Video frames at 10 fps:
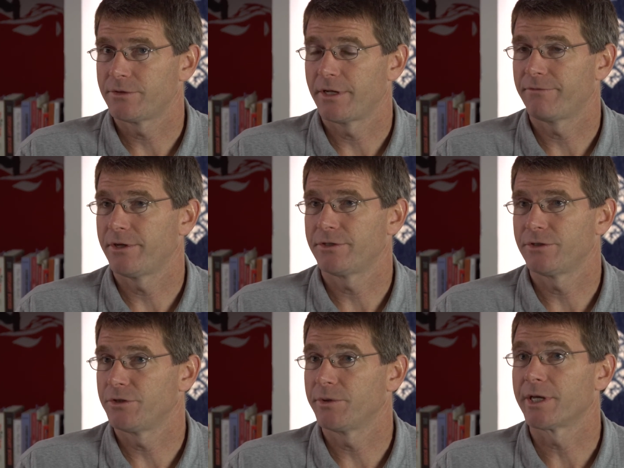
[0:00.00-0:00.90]
stuff that
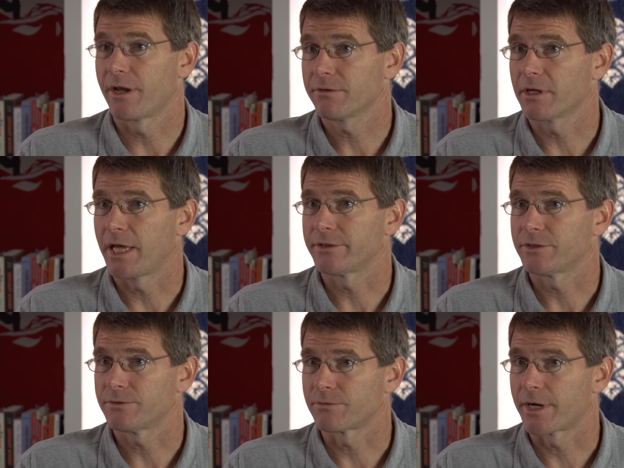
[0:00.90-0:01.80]
you're doing in other
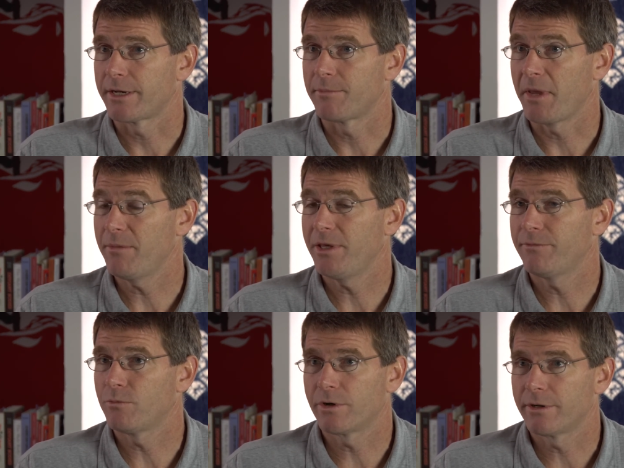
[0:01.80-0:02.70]
classes, right? And maybe
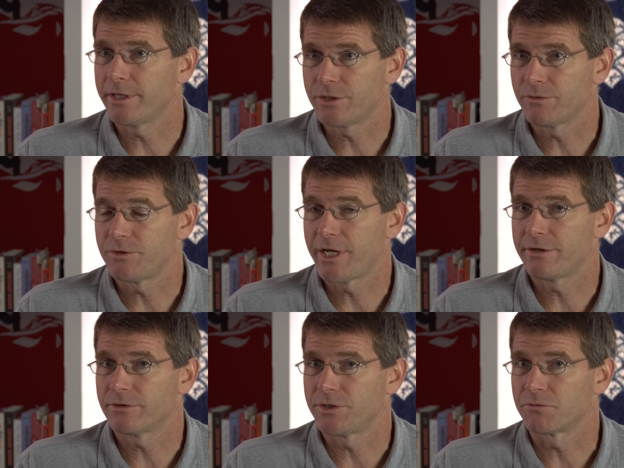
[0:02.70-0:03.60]
even where the issue of
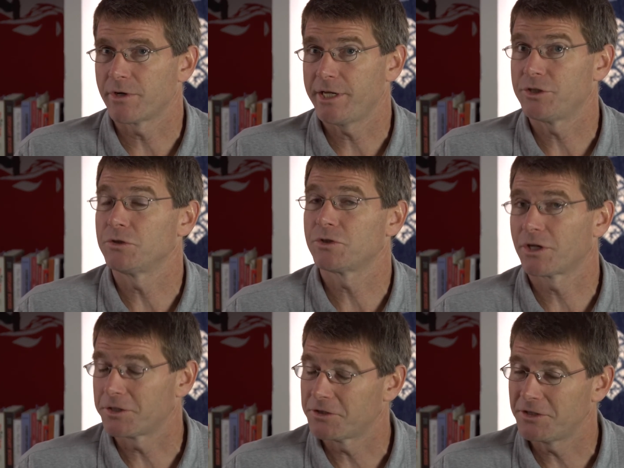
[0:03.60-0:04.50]
gender isn't raised, you'll
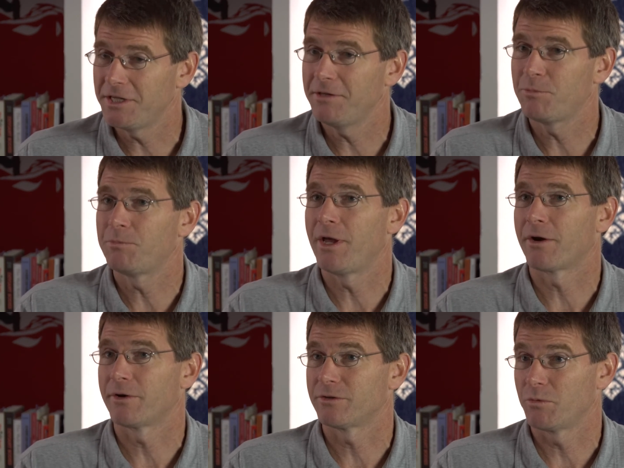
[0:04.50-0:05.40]
start to see
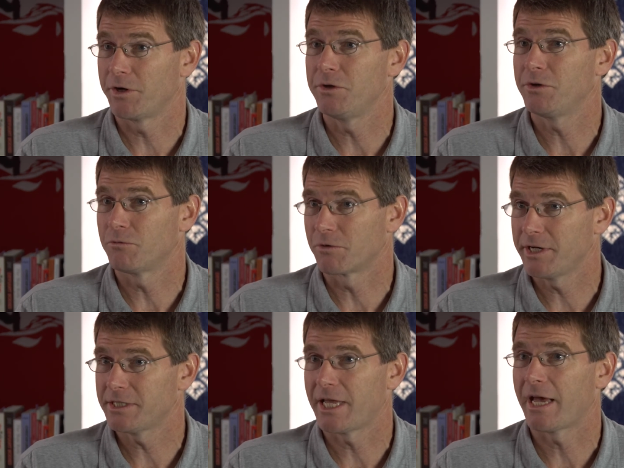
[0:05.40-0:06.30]
areas where you could
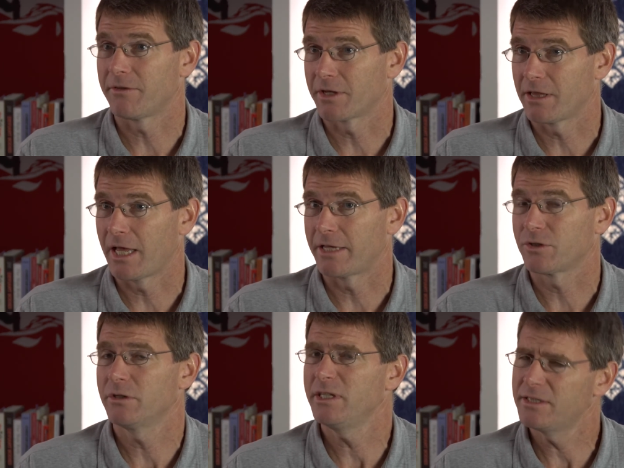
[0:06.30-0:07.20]
raise that in the
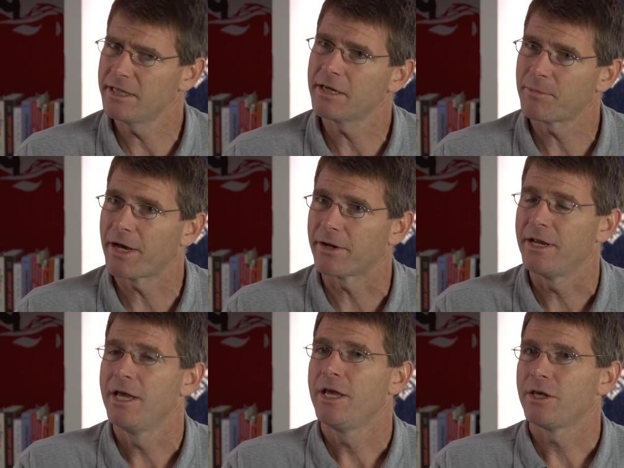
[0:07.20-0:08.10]
class, or at least think about
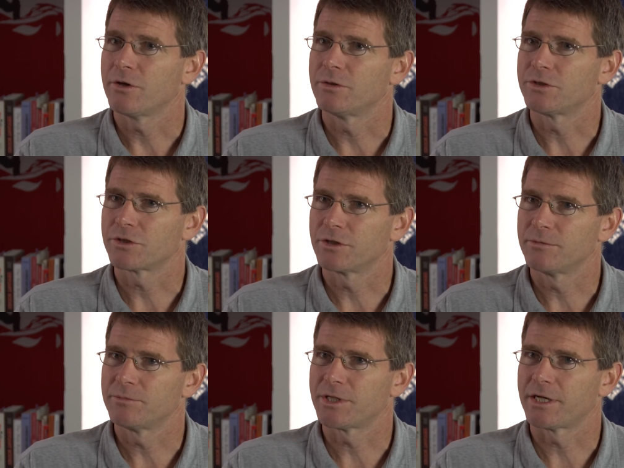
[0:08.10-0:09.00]
it, you know, in
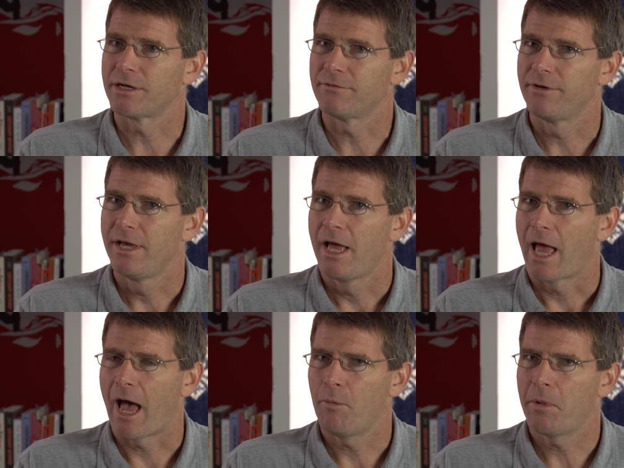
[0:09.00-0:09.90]
terms of
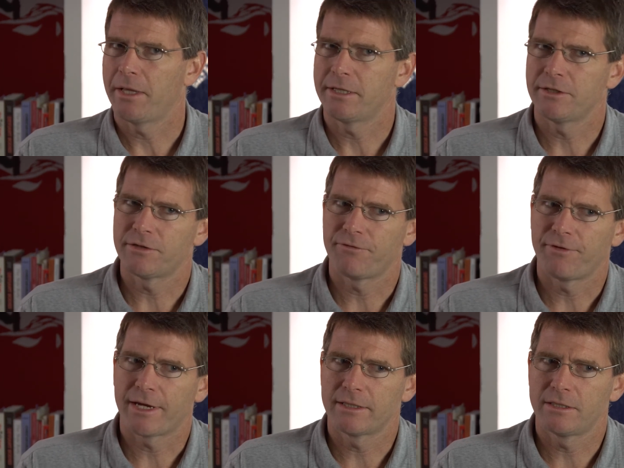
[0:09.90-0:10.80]
how might this
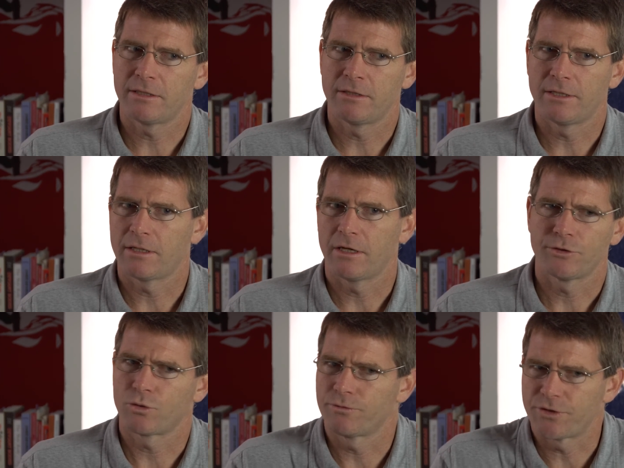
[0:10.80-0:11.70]
affect the
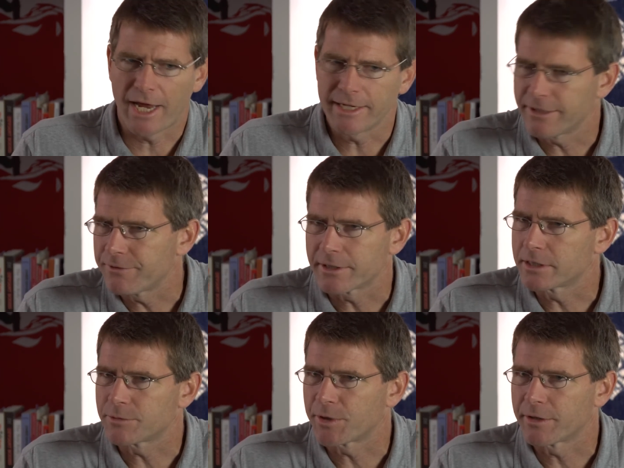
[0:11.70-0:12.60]
sort of scientific
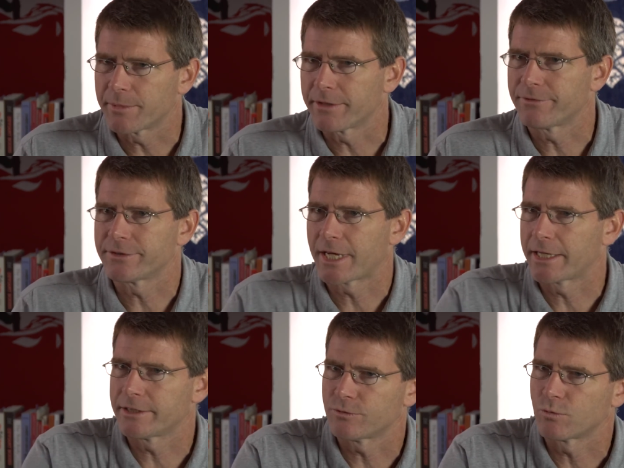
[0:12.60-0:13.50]
experiment if the
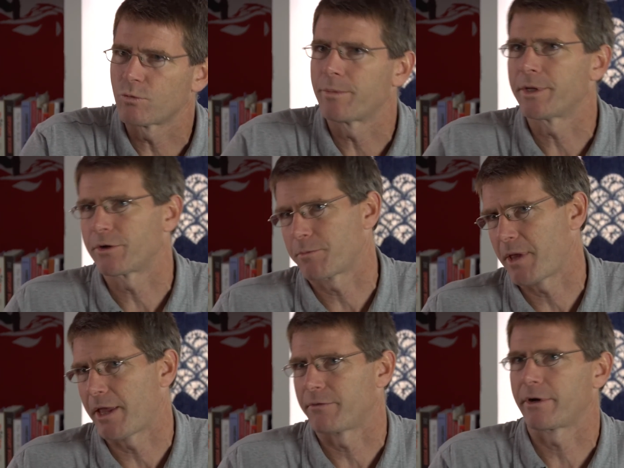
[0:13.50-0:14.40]
scientists were women or
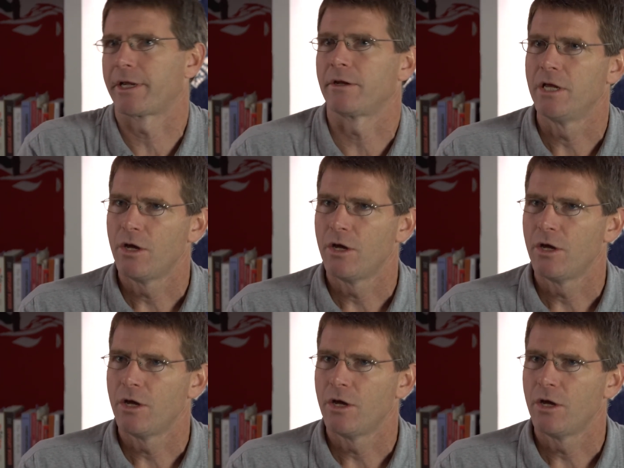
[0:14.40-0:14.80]
men, right?